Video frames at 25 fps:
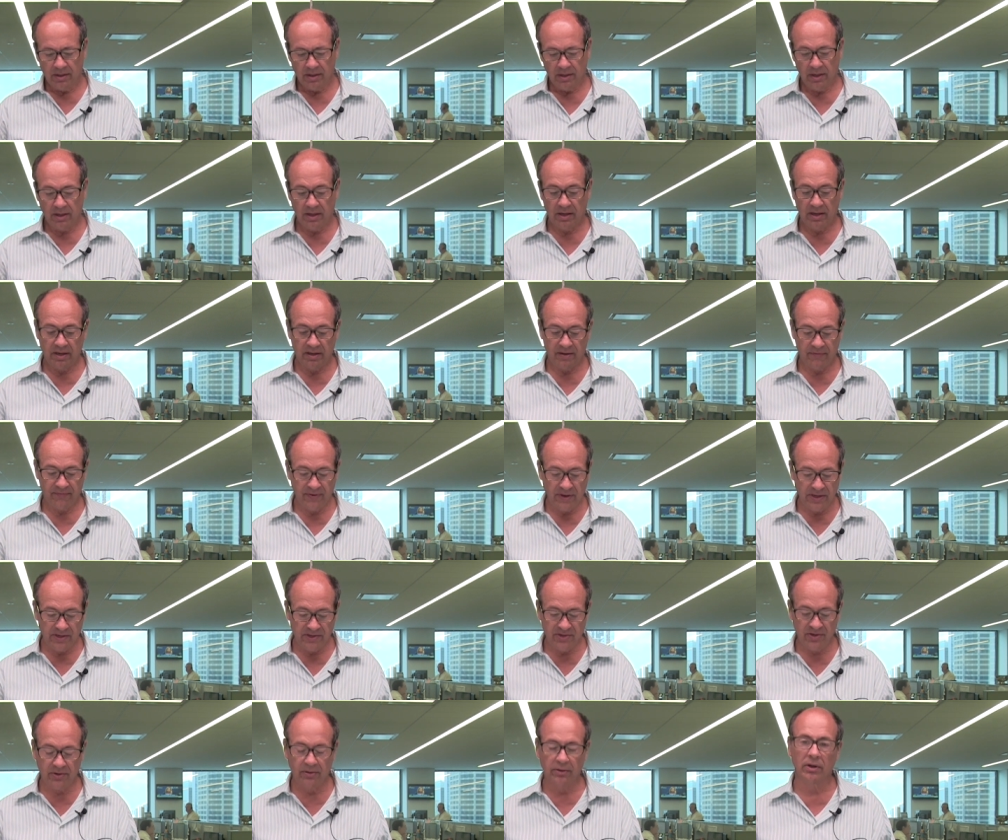Uh,
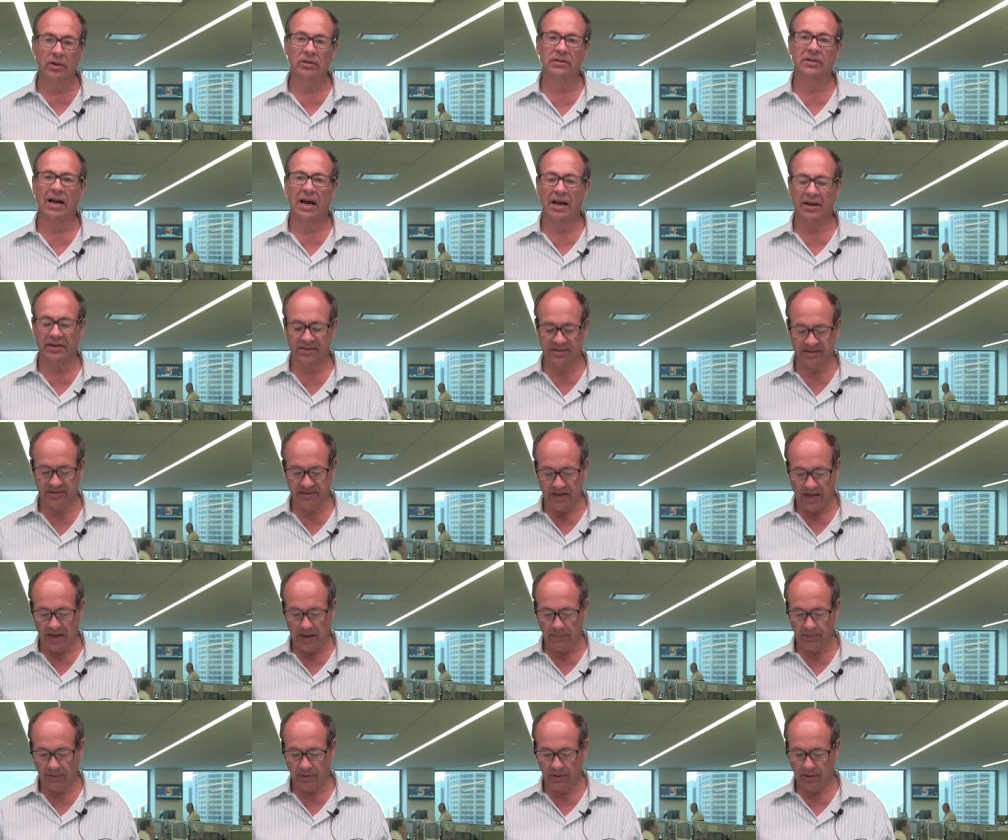Fed sure looked out of
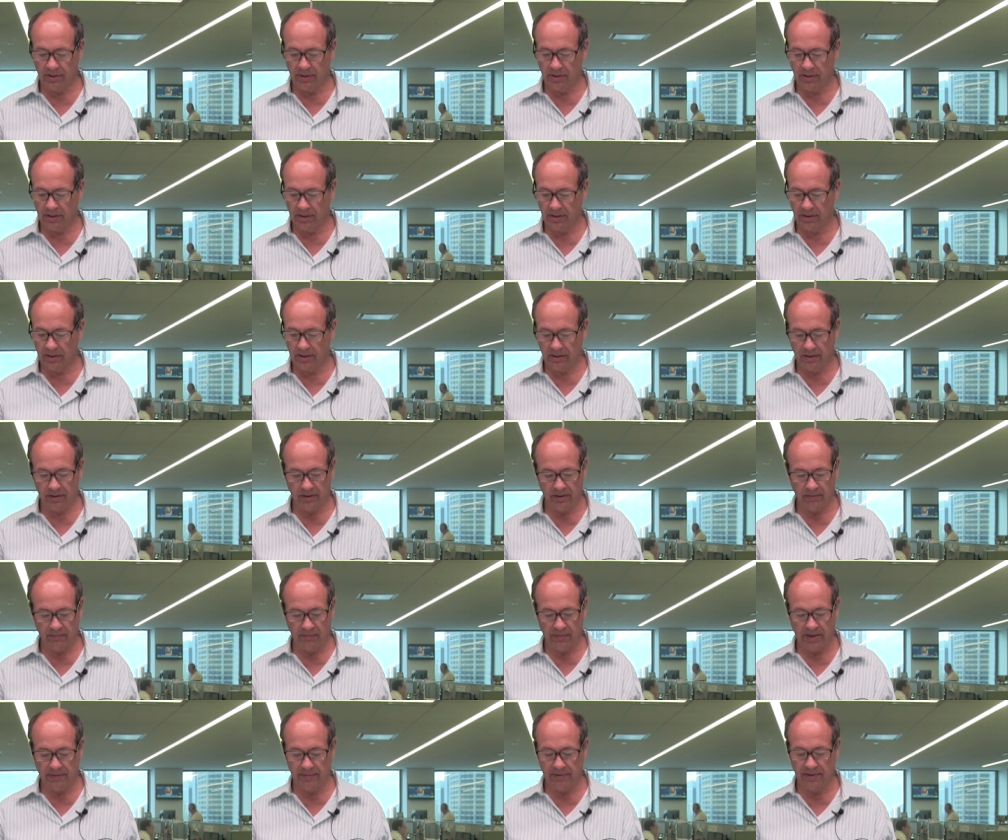step, uh,
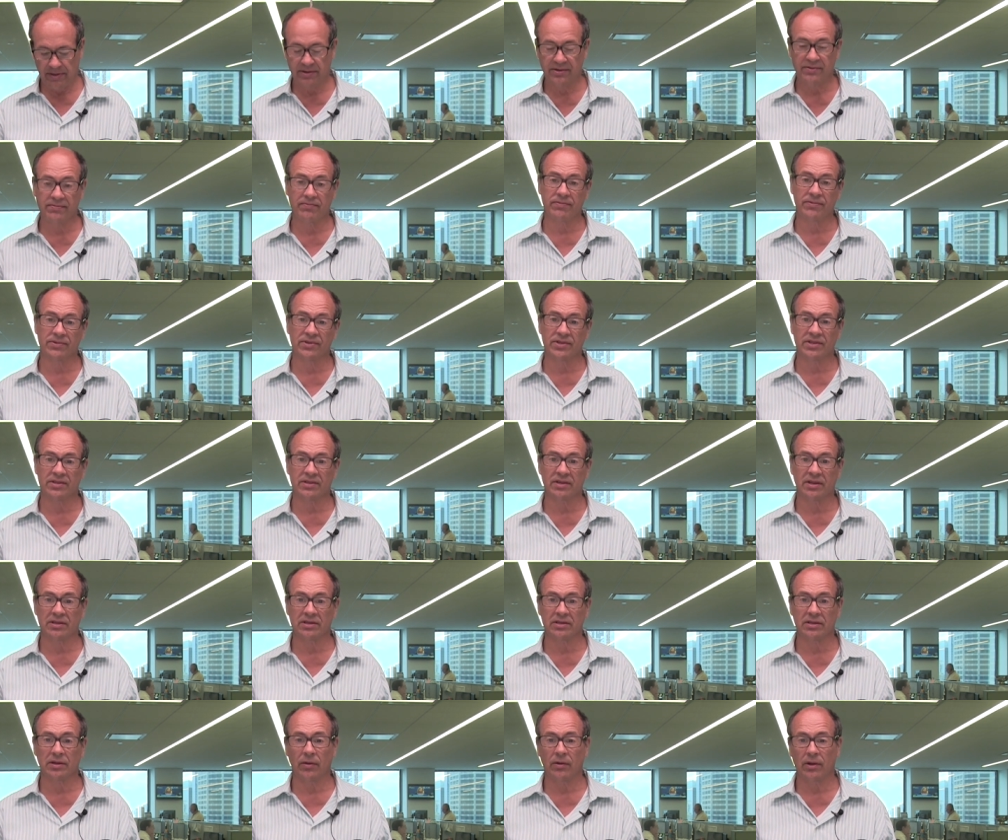or maybe just
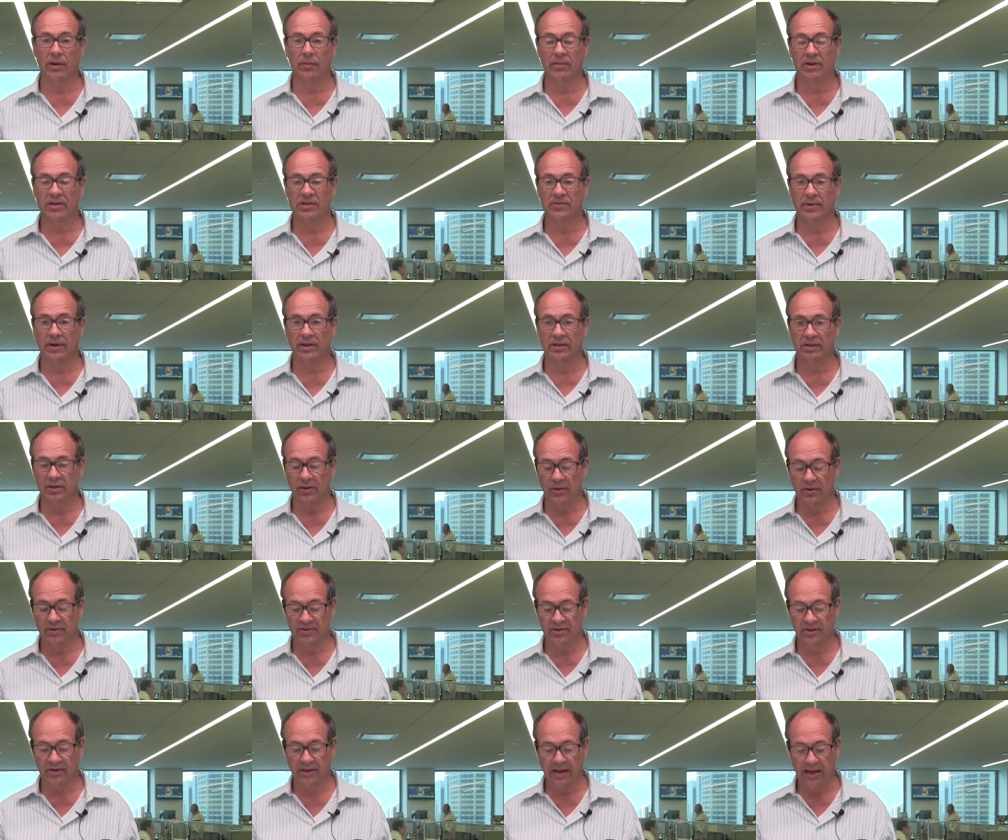doesn't know that much about the
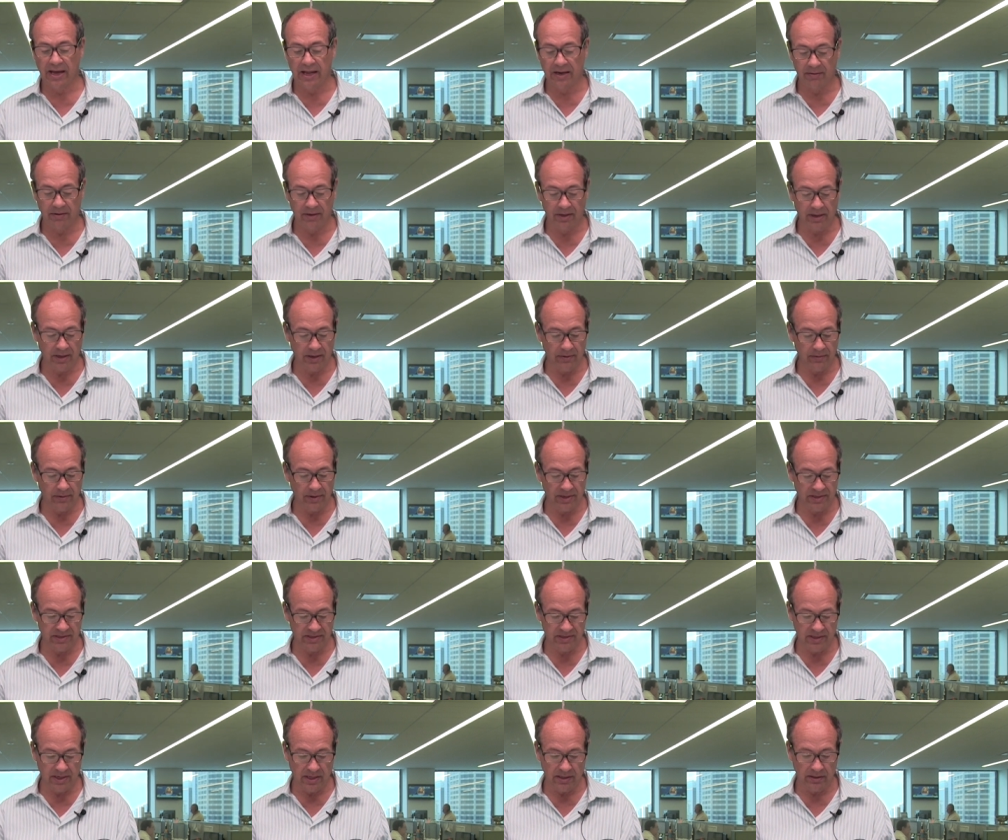U.S. economy.
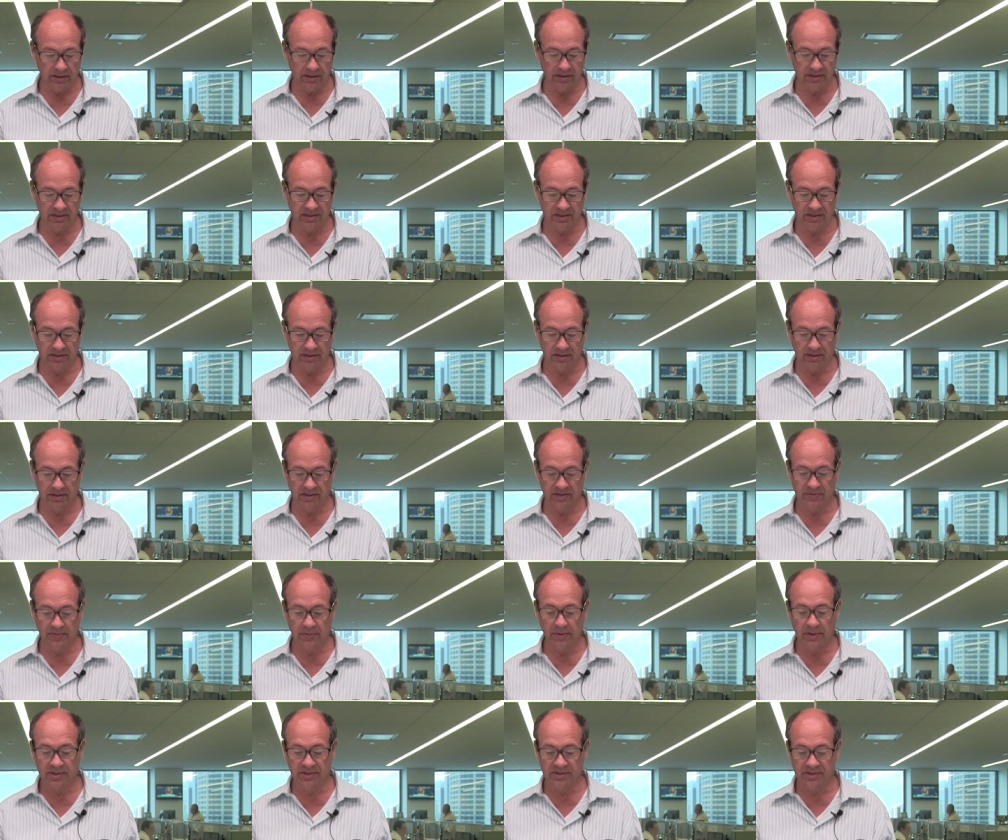Anyways, Yellen's uh,
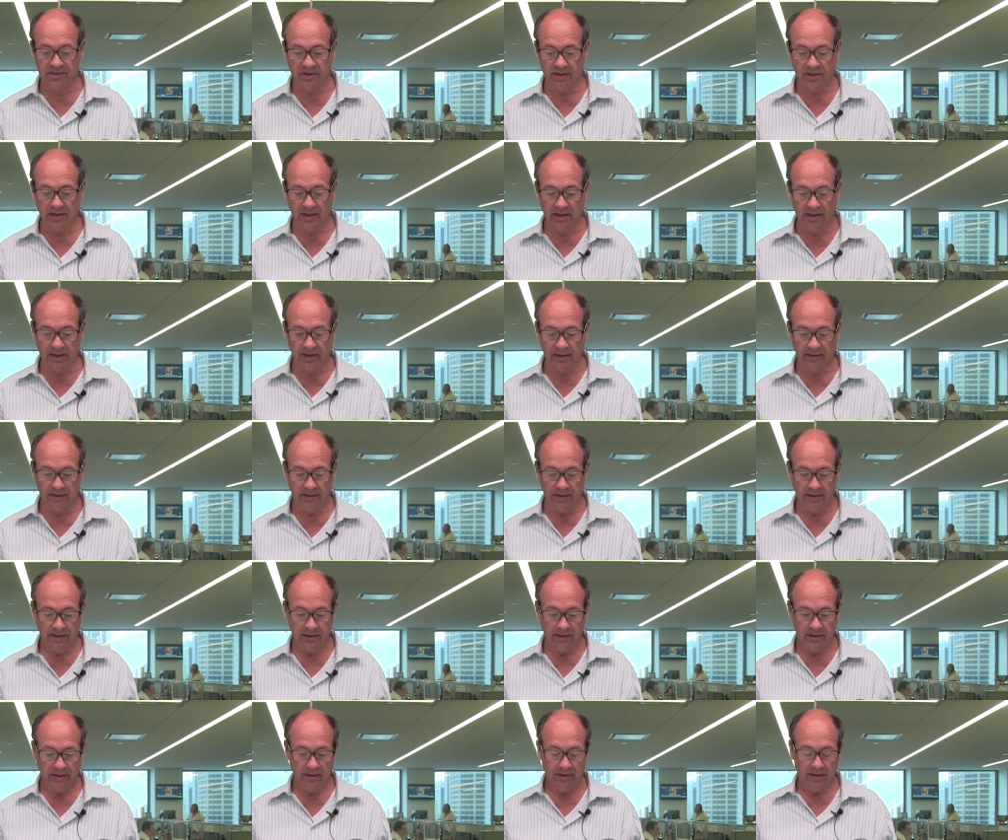speech today.
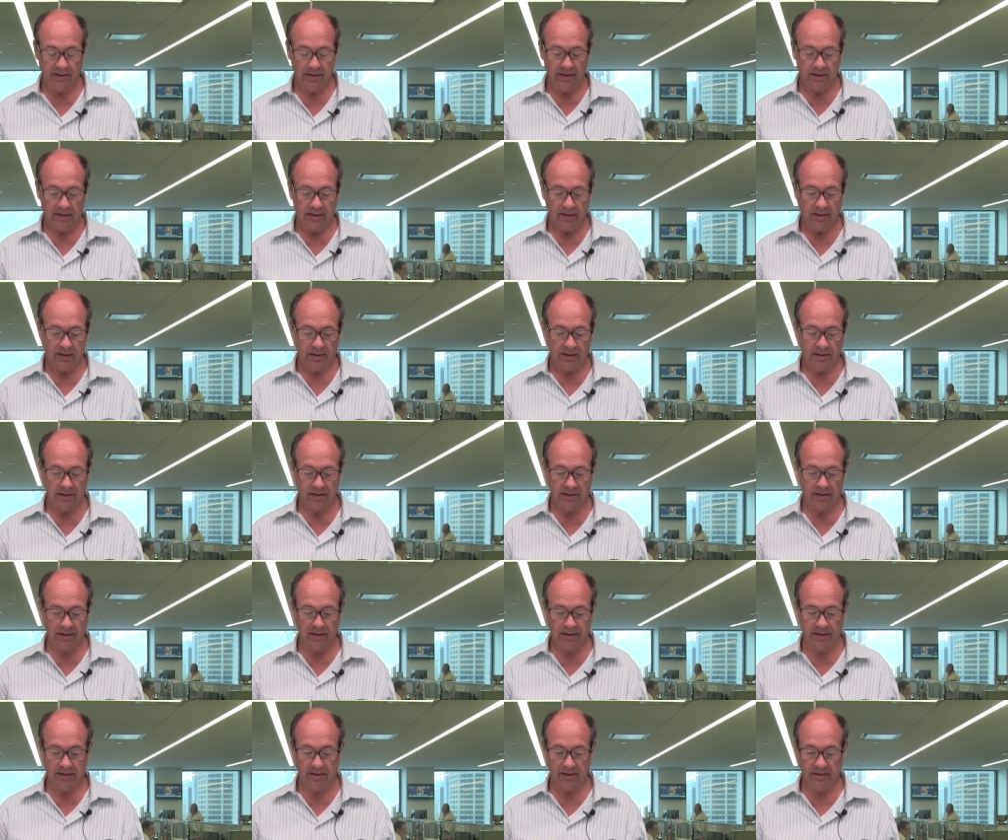
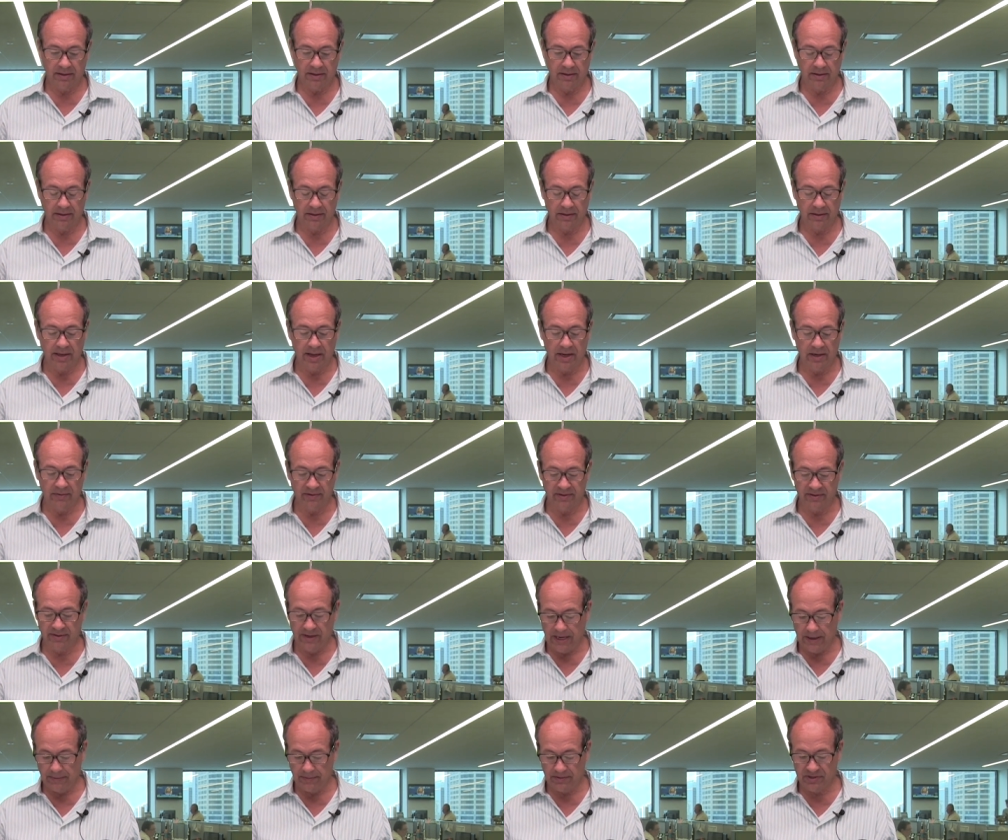Uh, kind of a
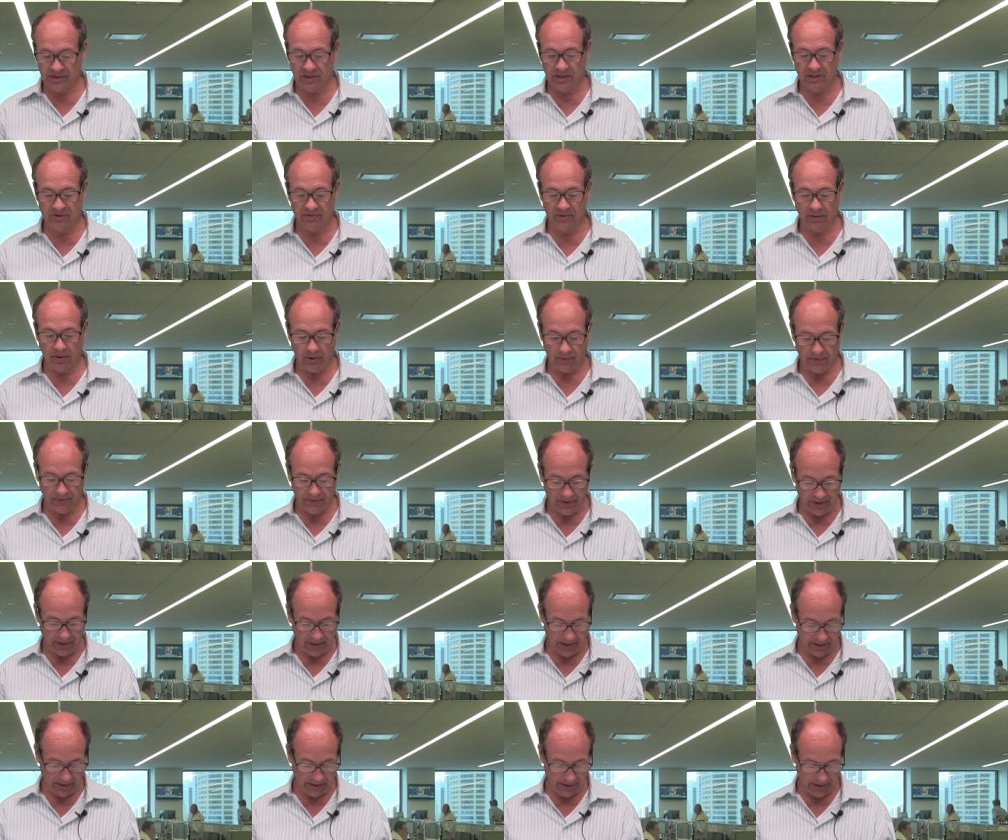damage control
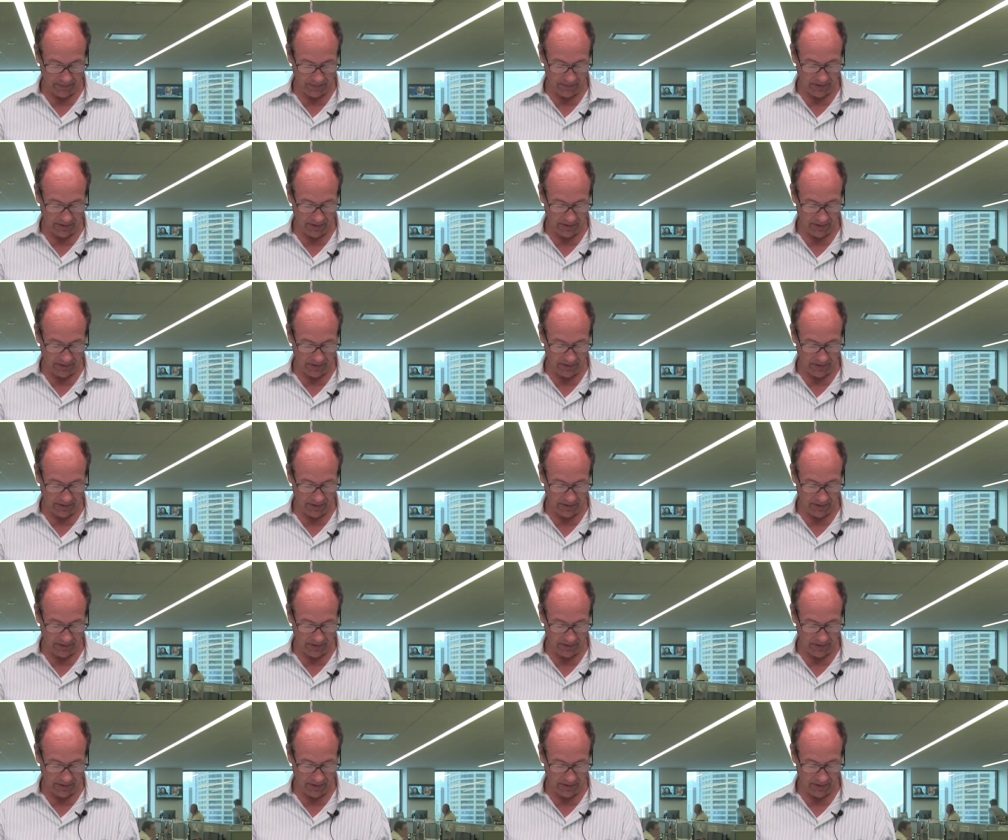thing.